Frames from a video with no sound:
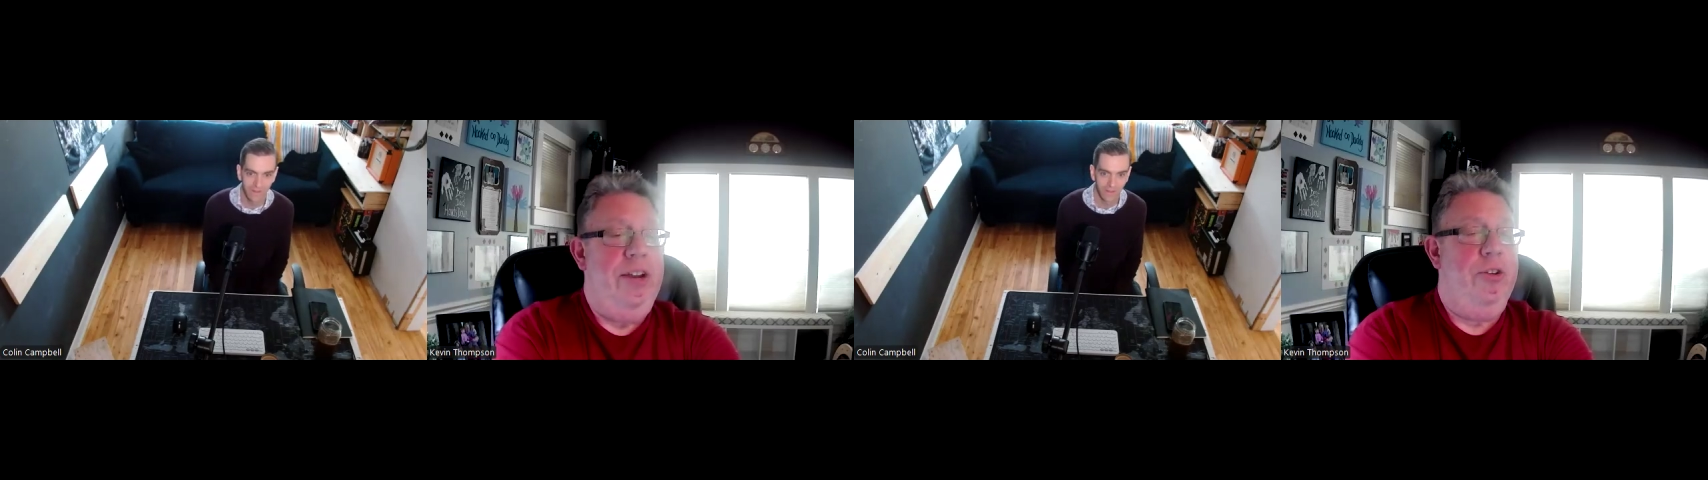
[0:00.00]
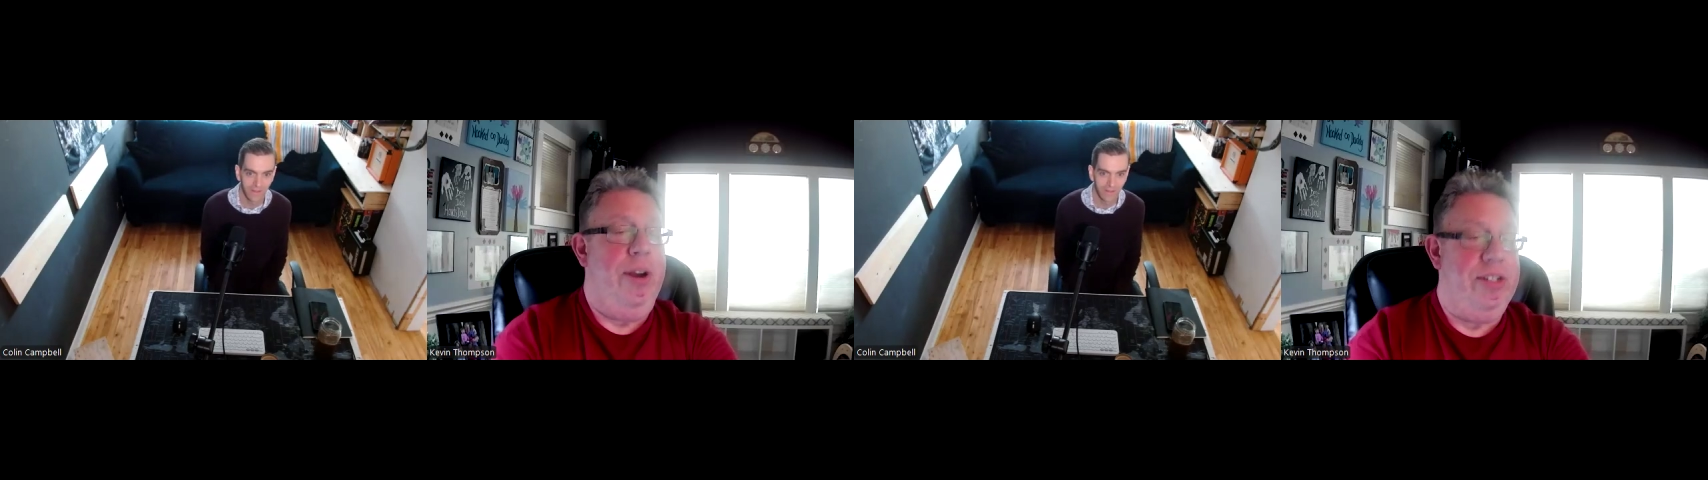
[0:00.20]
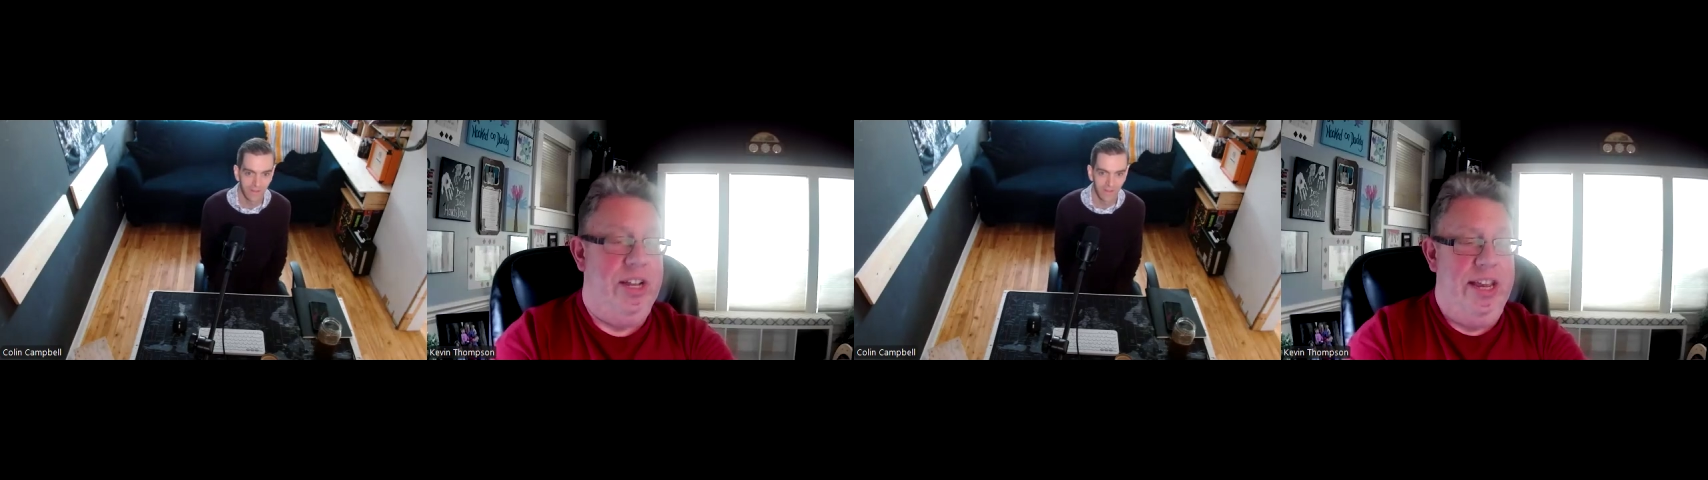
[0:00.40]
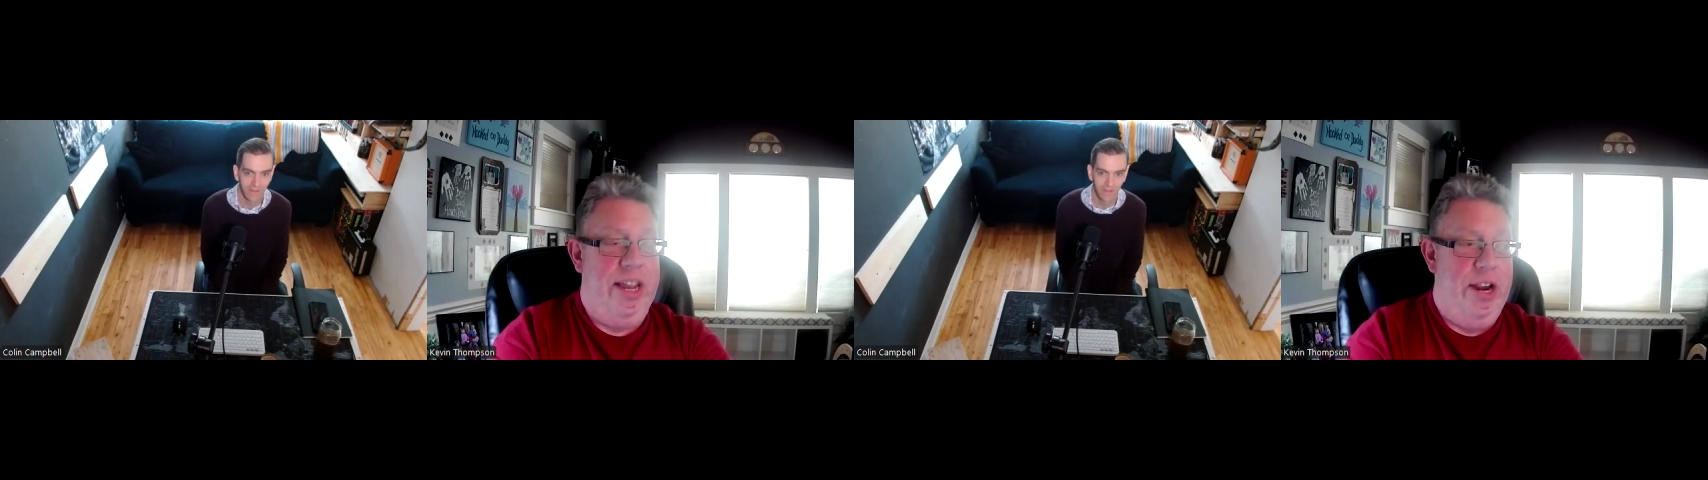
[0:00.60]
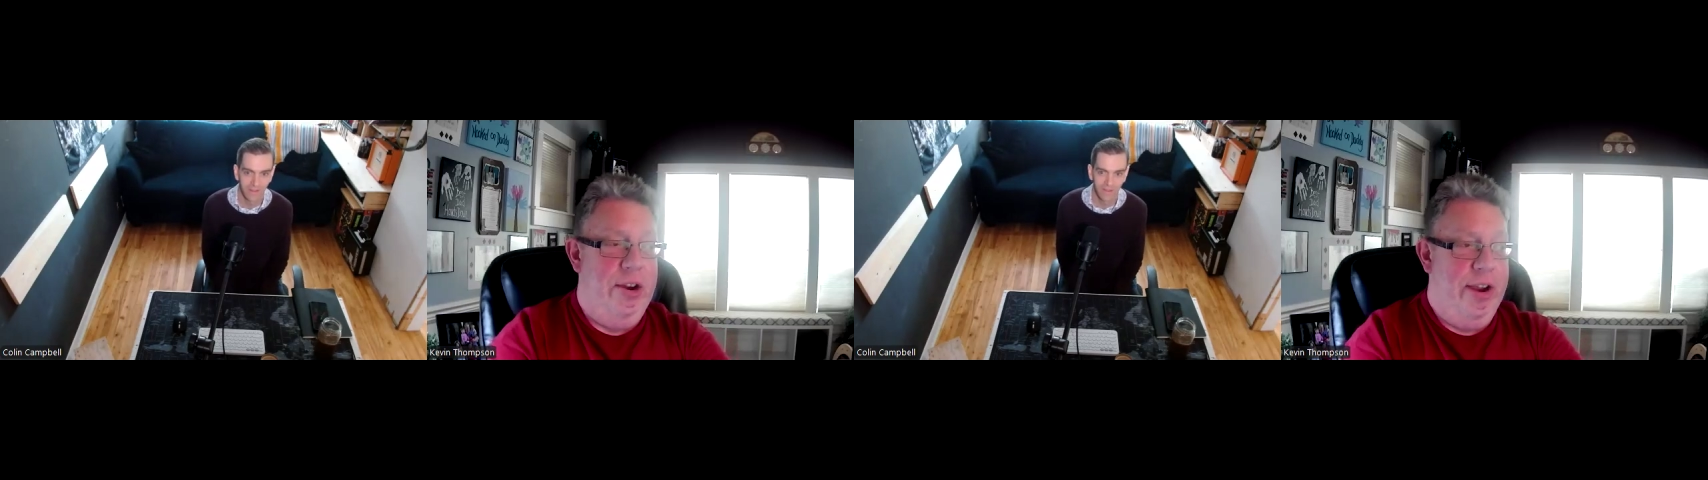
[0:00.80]

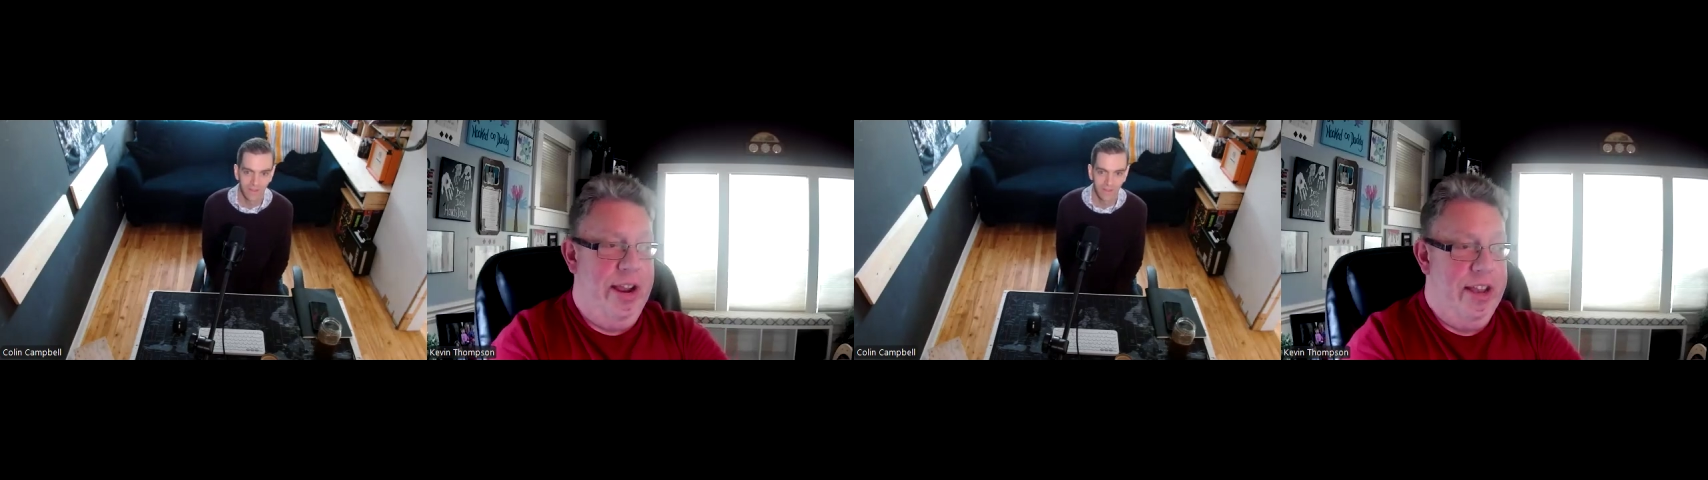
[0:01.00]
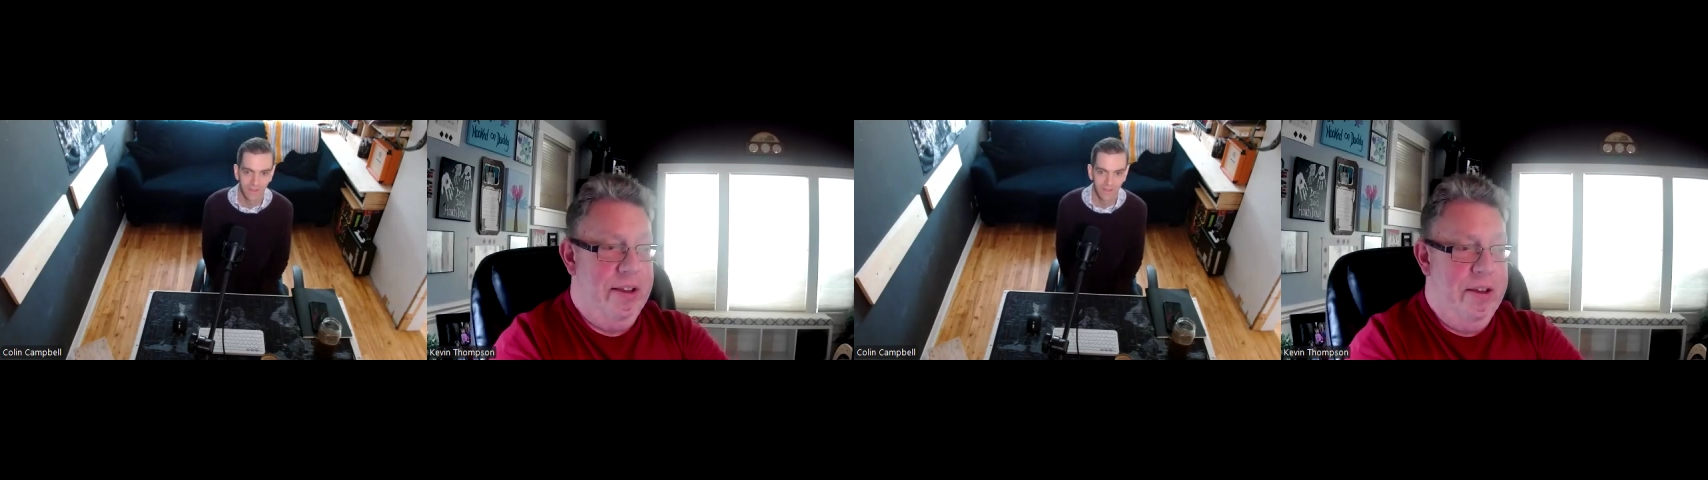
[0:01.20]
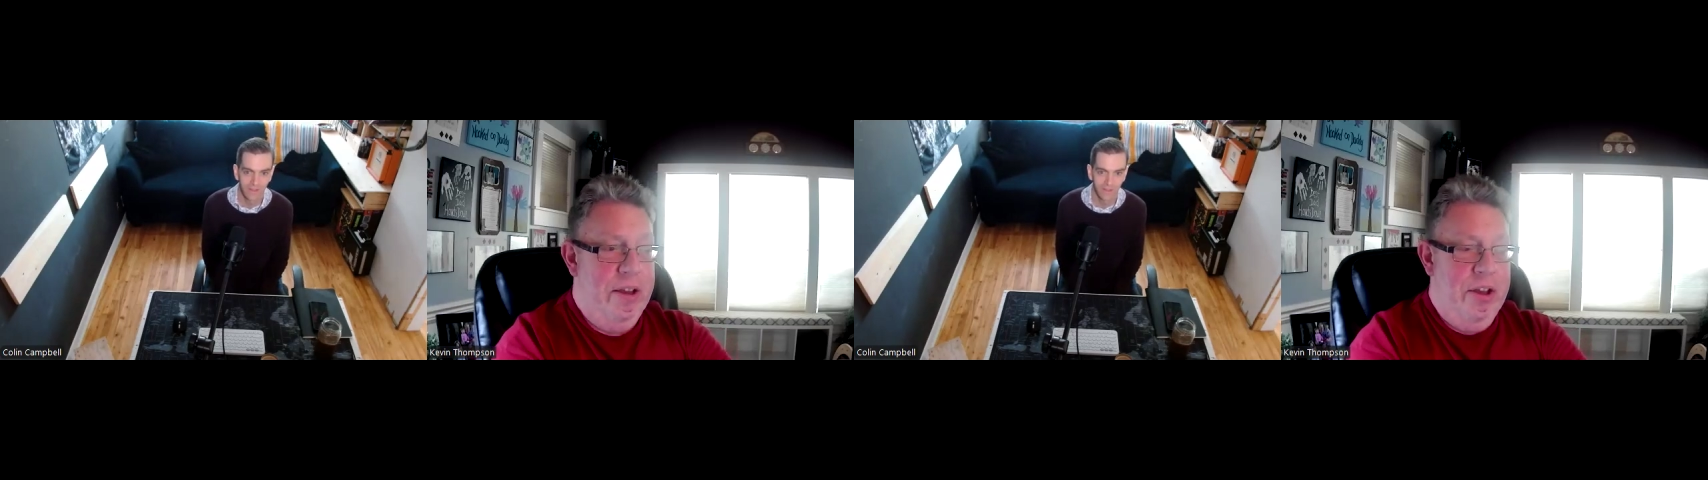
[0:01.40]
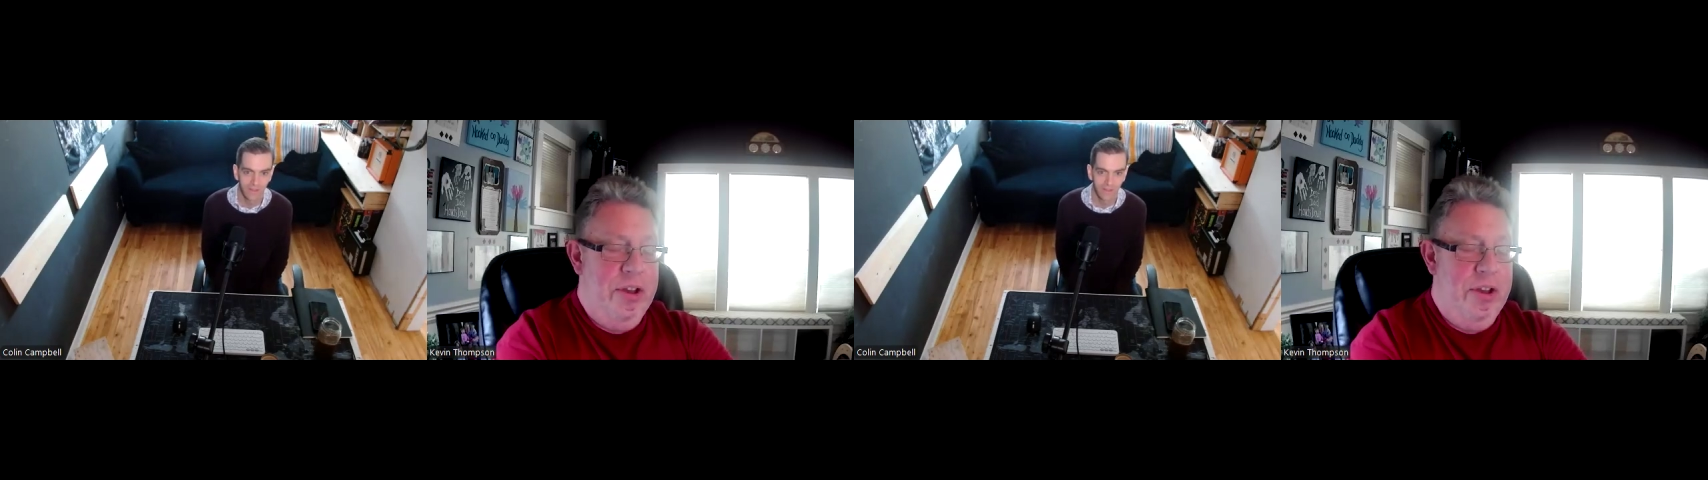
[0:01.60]
interesting hearing